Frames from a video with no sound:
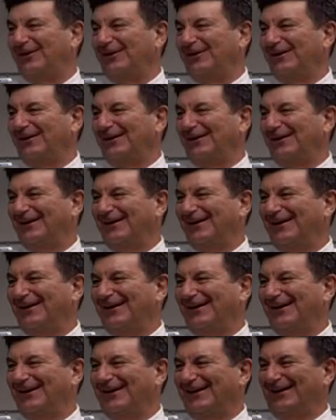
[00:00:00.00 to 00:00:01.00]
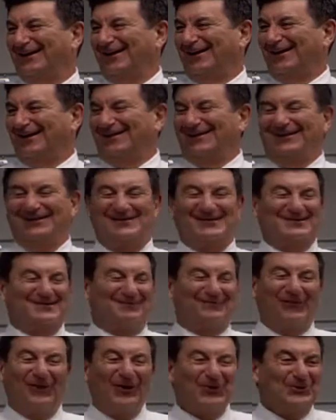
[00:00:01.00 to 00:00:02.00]
it just
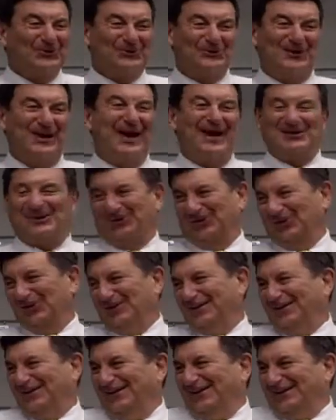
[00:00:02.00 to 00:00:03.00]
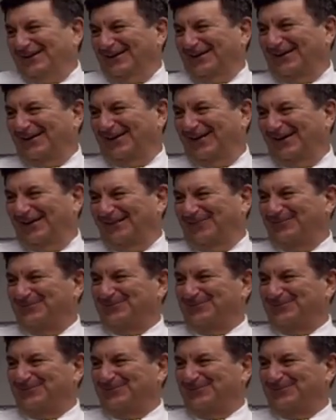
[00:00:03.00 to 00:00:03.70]
flows naturally. You uh, know?